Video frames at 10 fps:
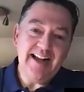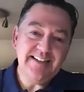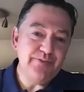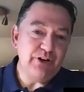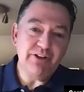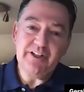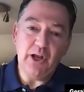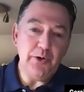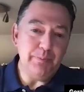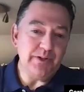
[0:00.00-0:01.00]
if you're a
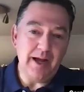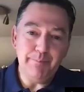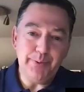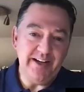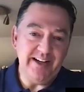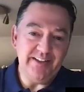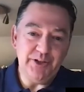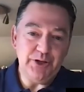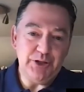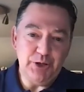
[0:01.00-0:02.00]
global company,
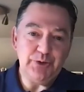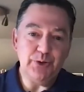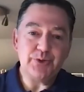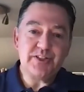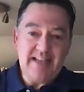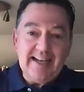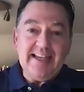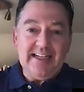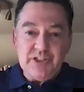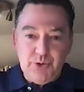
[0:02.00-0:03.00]
you're
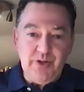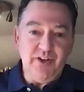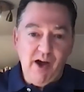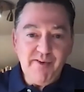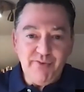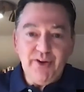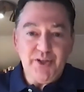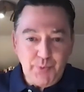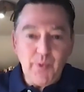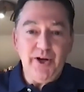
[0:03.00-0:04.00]
selling to a
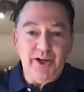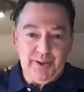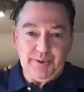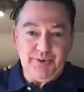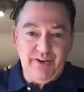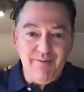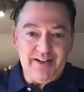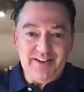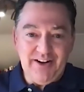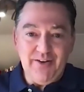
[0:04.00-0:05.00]
diverse world. So, I
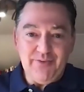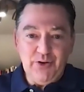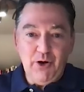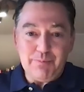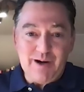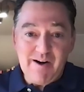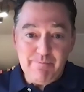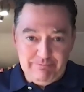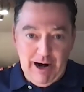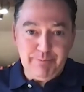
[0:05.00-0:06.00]
mean, if you're not
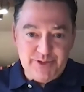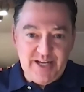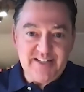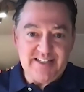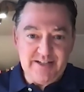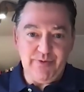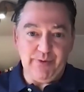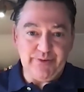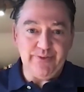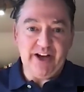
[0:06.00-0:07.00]
representative
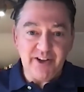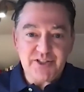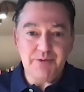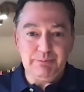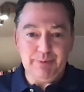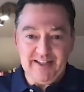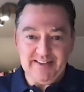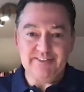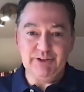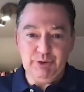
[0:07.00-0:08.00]
of your customer
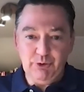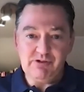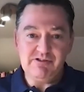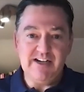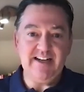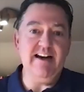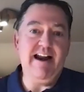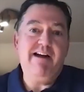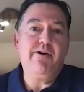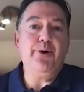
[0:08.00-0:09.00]
base, you're already
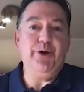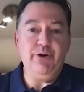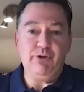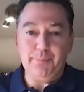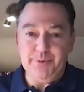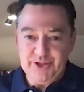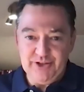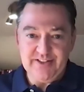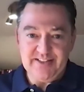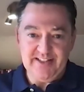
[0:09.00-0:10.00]
narrowing your
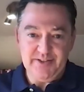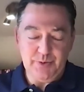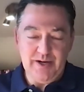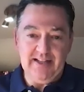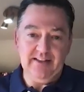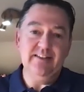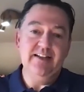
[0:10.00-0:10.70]
opportunity as well.